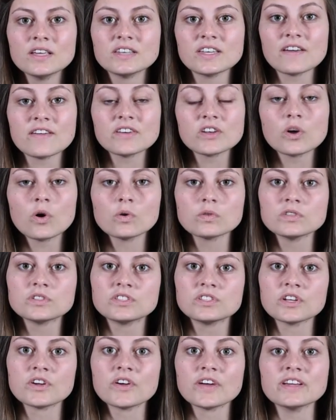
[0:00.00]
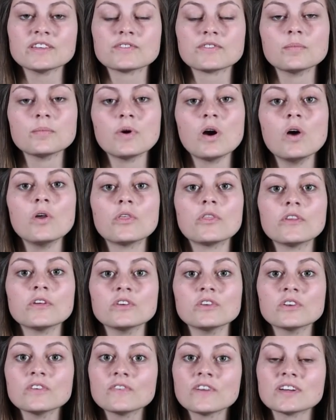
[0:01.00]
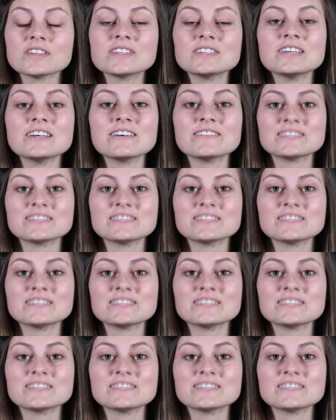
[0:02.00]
David holds degrees from both the University